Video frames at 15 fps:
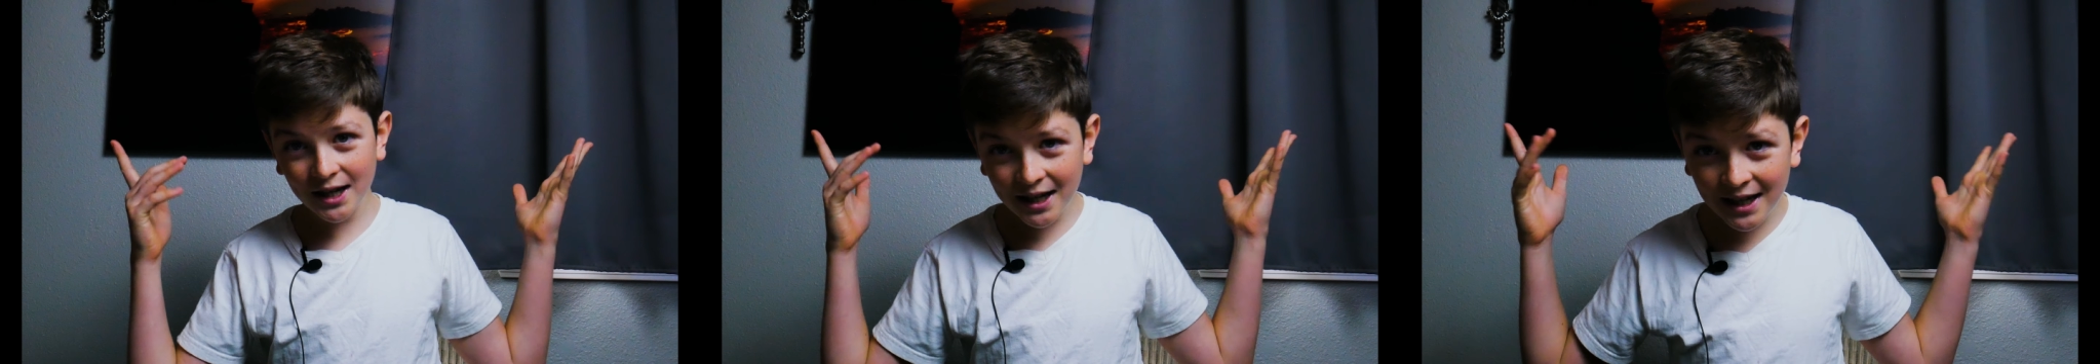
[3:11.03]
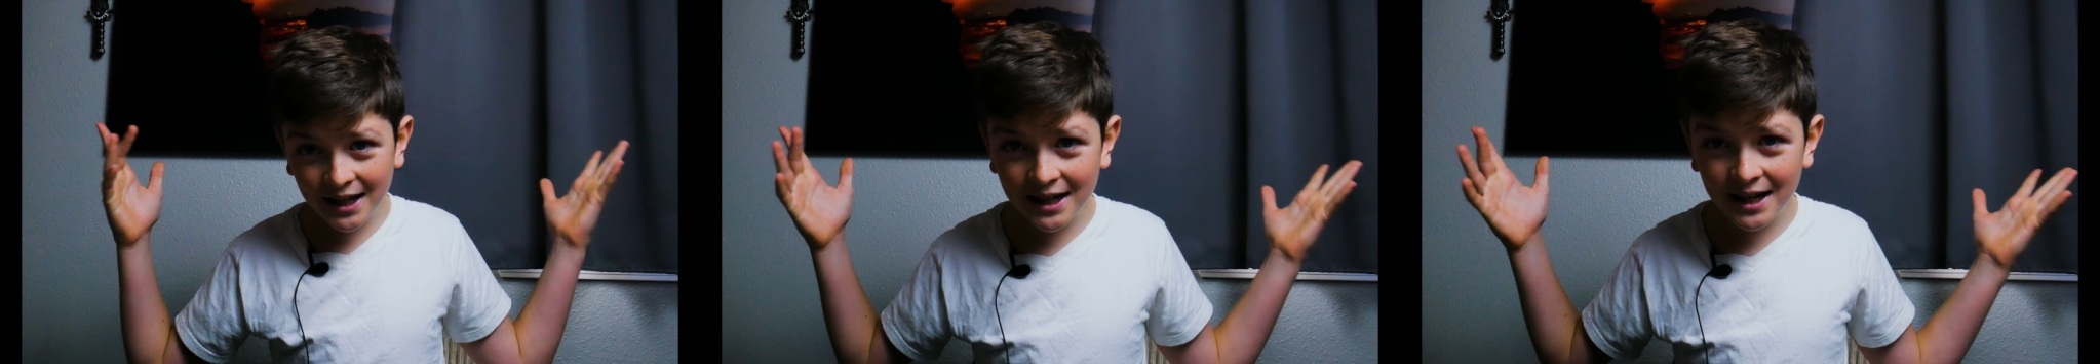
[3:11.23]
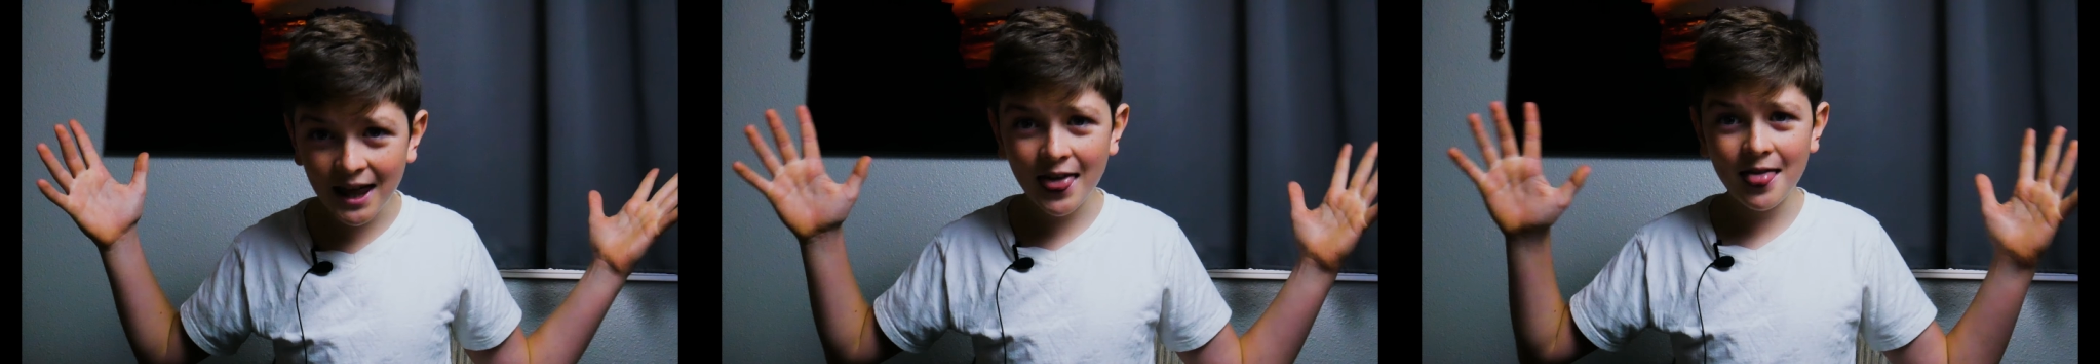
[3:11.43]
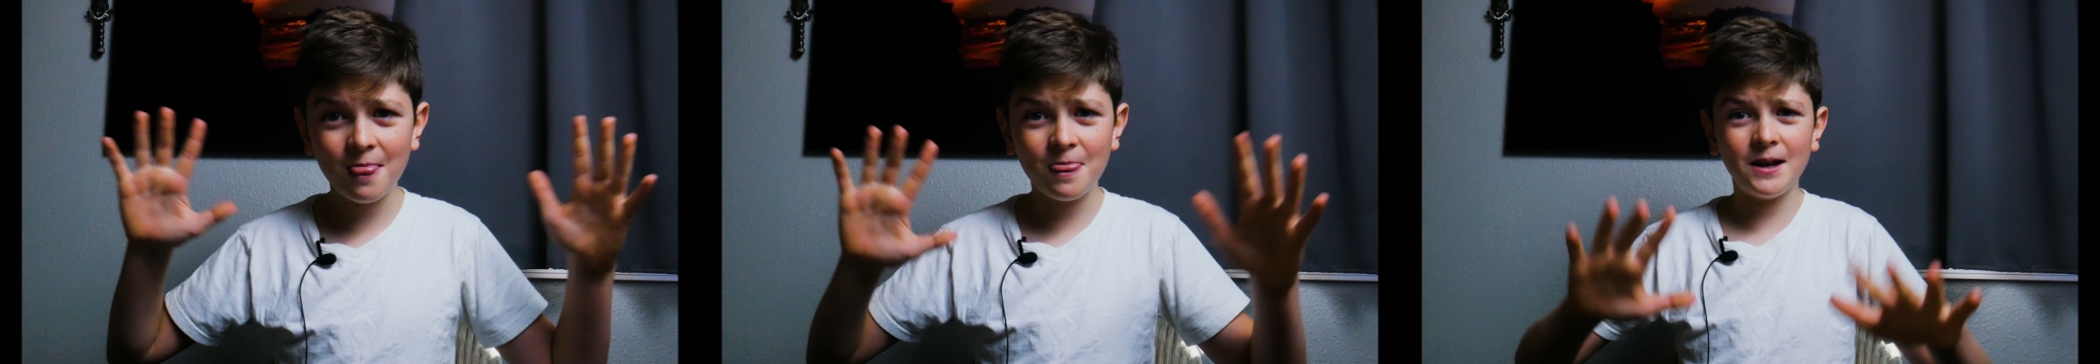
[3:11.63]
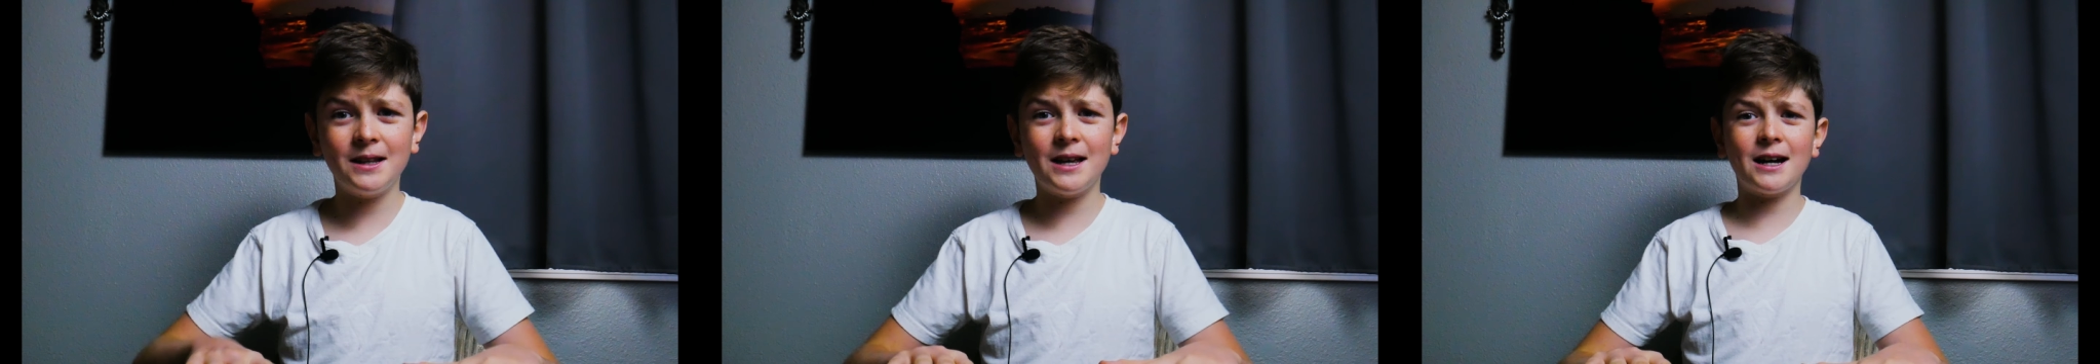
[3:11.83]
in
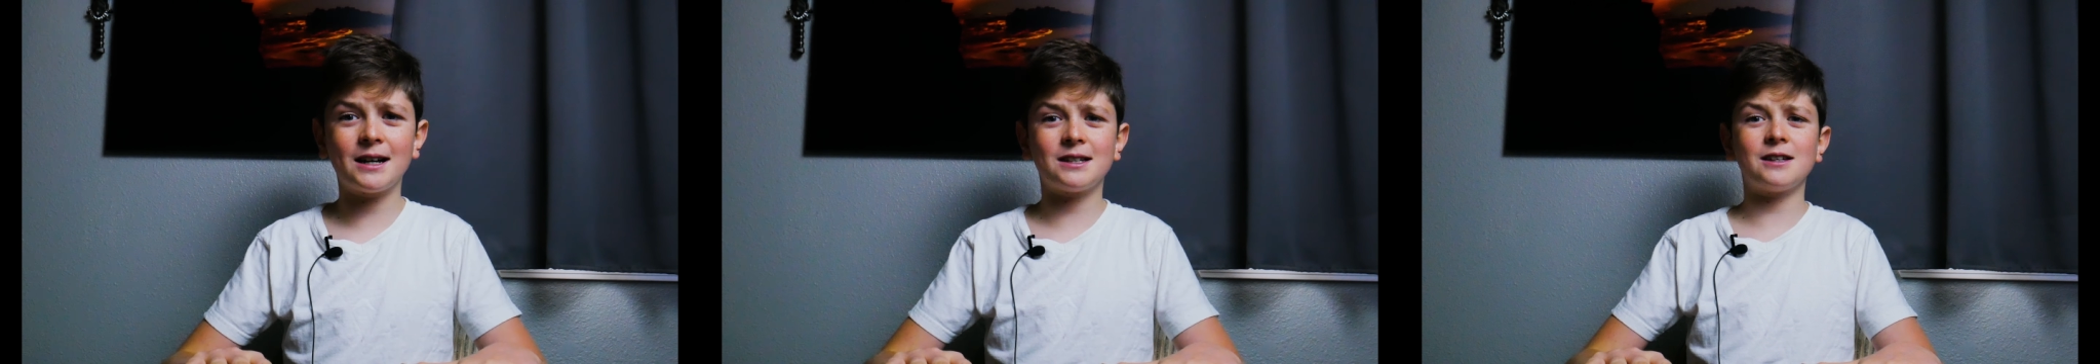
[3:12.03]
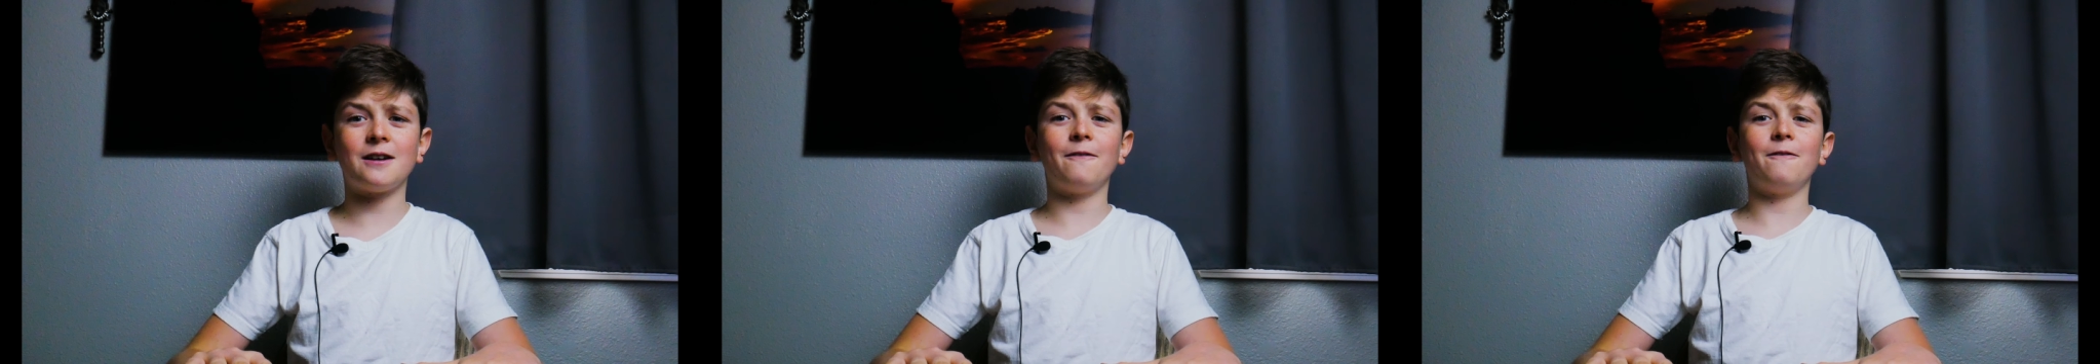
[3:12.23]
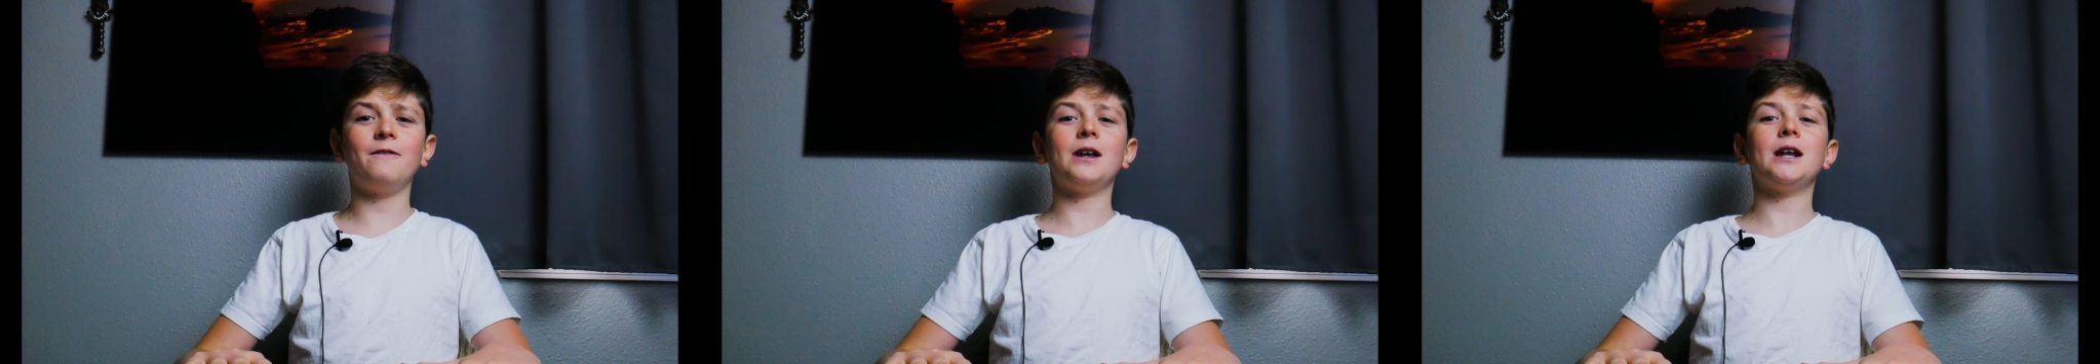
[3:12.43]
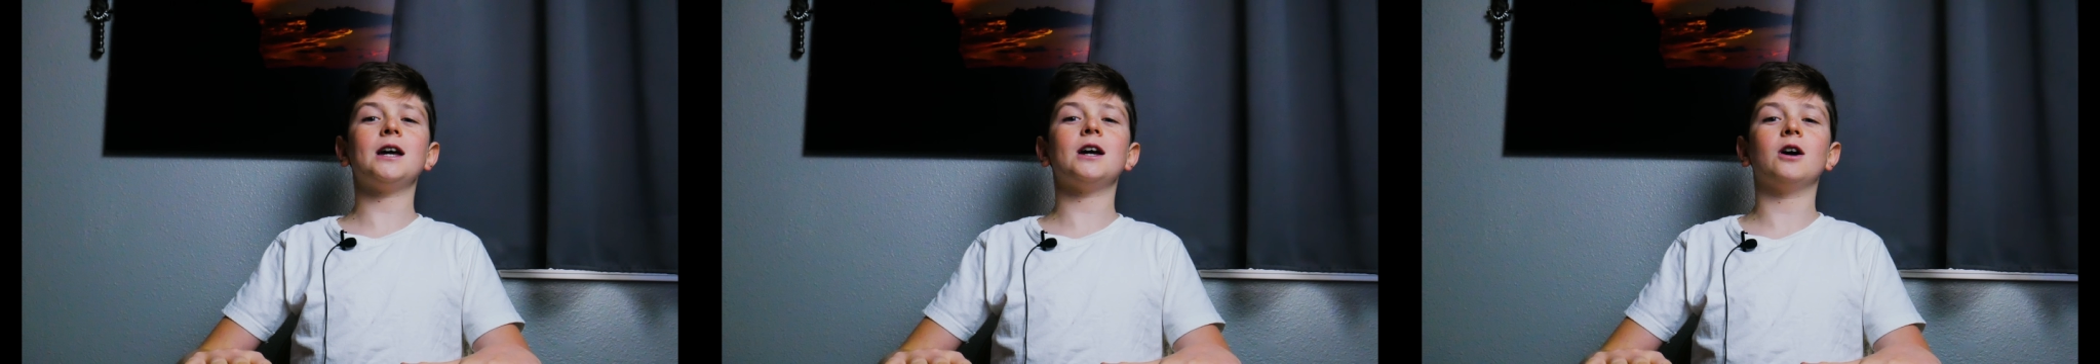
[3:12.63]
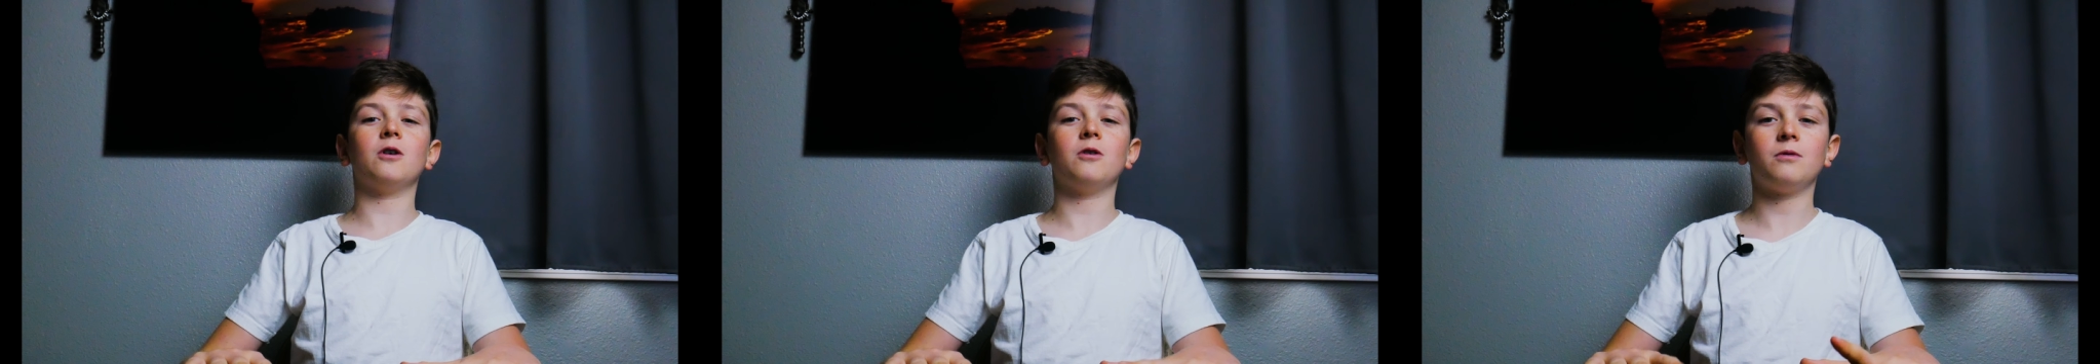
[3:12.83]
the next video.